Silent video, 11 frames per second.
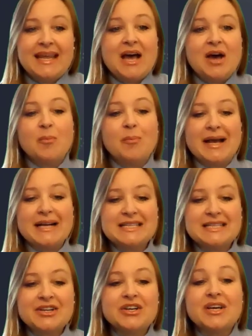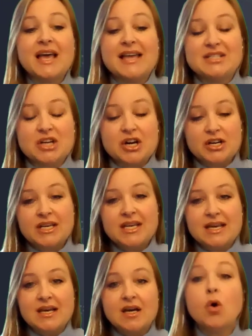Now, bacteria and
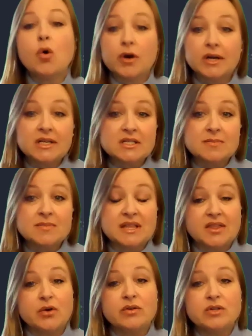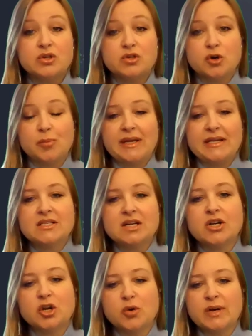archaea, organisms in those two domains,
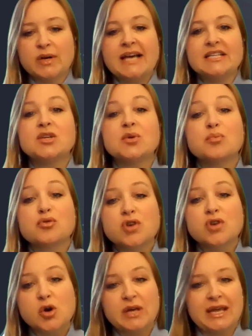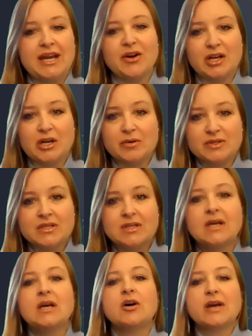are known as prokaryotes.
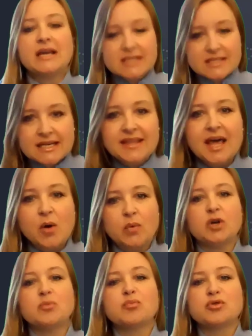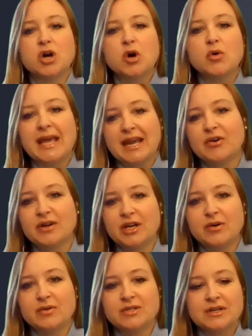Okay, say that word
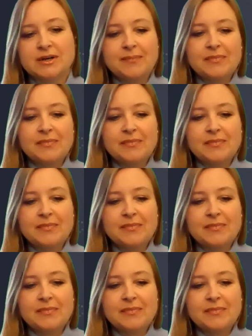prokaryote.